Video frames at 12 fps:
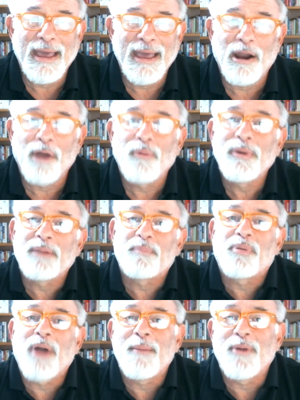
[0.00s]
and our real
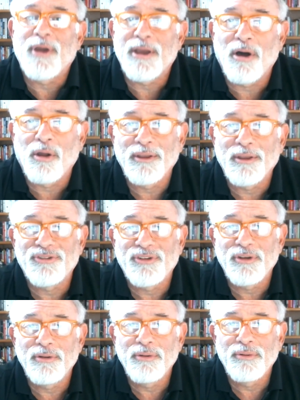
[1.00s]
primary goal is
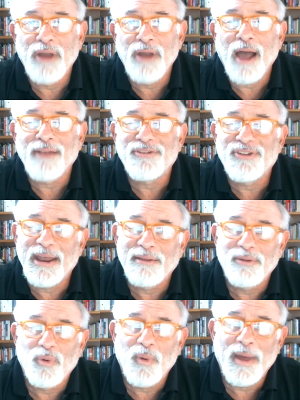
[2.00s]
to not stand in
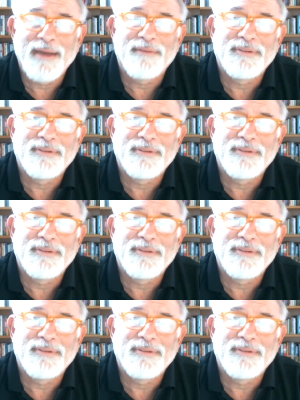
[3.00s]
the way of